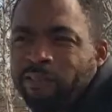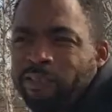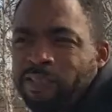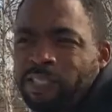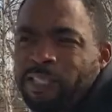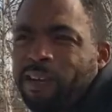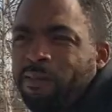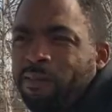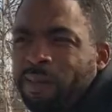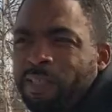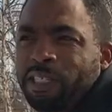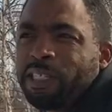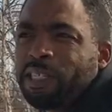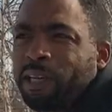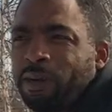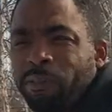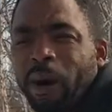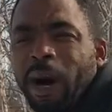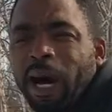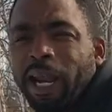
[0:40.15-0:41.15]
For some reason,
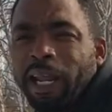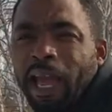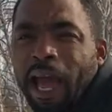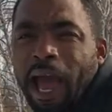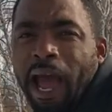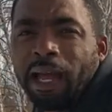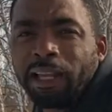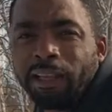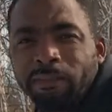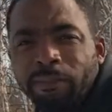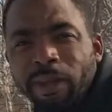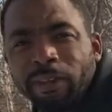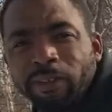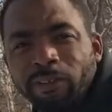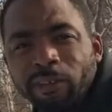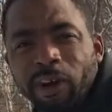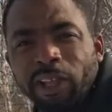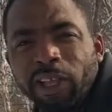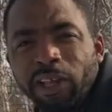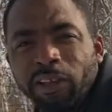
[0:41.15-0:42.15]
your body acclimates
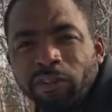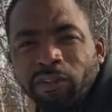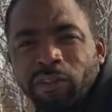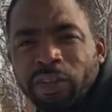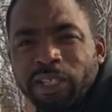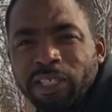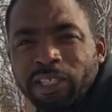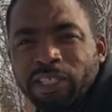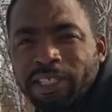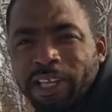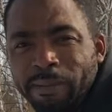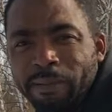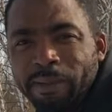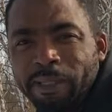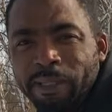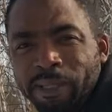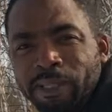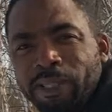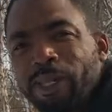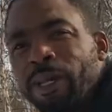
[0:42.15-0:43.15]
for all those freezing
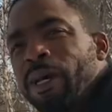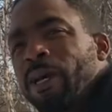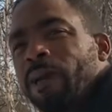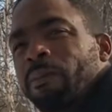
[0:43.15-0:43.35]
temperatures,